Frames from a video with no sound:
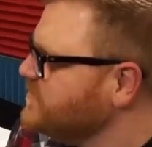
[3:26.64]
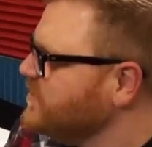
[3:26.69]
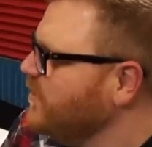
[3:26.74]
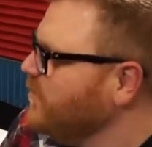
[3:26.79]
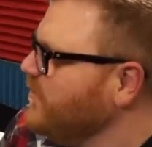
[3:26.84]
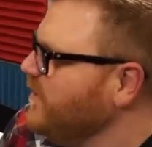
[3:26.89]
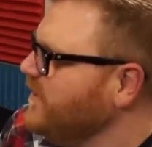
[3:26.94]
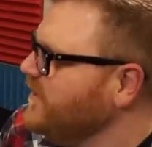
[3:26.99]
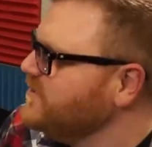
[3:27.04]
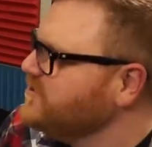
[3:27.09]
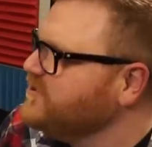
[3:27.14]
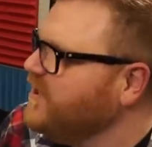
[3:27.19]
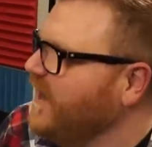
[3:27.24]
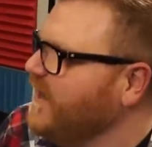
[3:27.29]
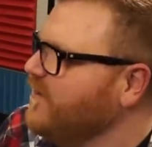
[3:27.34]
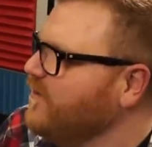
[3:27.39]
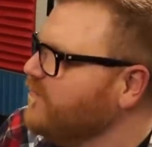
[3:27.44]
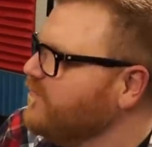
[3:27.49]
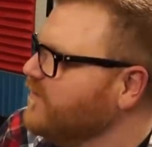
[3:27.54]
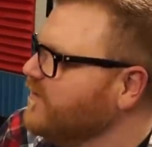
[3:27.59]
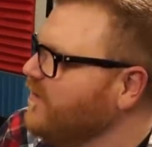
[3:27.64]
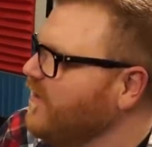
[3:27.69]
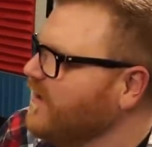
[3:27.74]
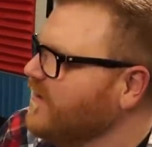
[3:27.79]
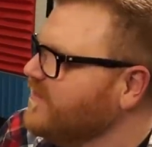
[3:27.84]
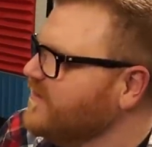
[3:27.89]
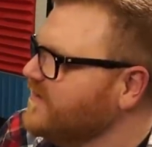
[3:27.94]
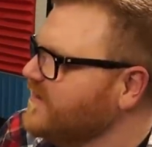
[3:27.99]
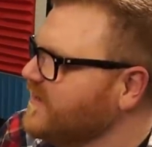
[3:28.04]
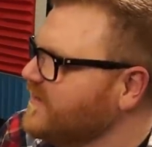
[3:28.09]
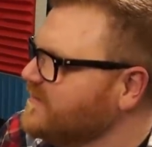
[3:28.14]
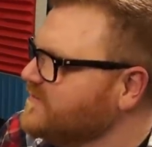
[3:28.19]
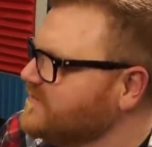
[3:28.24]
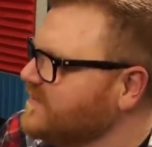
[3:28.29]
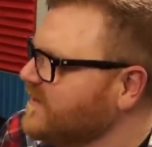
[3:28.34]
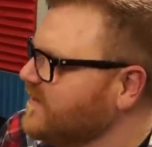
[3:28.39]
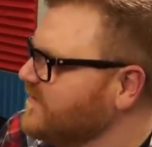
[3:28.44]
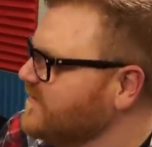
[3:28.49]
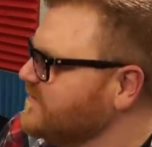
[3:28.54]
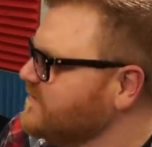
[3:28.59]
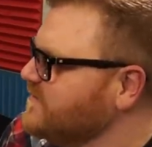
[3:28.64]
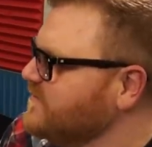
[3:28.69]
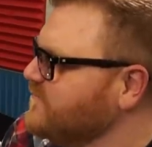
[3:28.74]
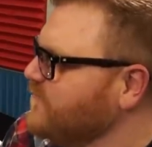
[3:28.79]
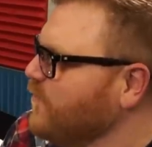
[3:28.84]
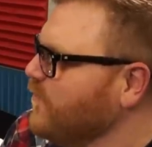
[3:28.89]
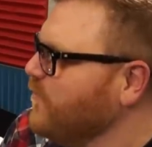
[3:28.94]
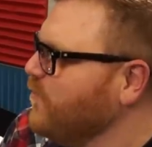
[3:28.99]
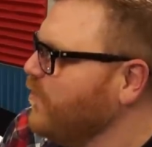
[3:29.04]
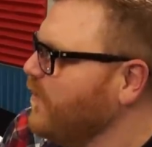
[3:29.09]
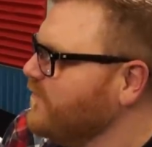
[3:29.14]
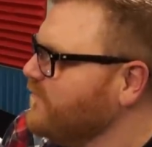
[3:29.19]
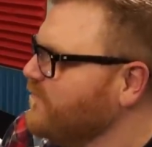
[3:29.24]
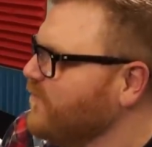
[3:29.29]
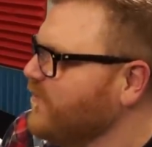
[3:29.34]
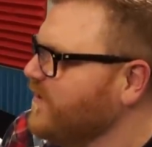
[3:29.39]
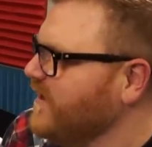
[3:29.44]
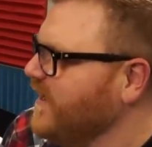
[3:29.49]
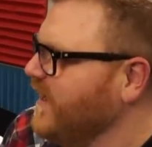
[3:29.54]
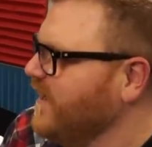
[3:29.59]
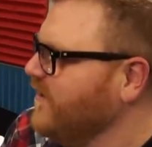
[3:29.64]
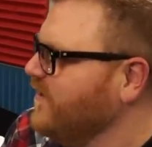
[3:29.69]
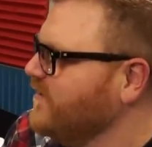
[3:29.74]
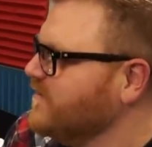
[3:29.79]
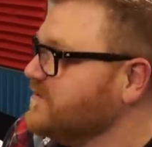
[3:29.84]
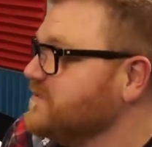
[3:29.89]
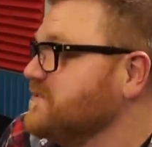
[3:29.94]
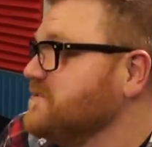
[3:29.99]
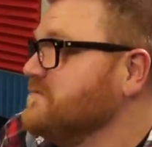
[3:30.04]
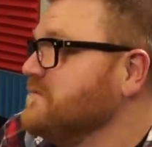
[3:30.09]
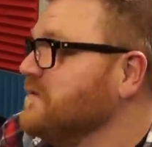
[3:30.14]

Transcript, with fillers: so we're going to try and overclock the dickens out of this to 4.4 gigahertz.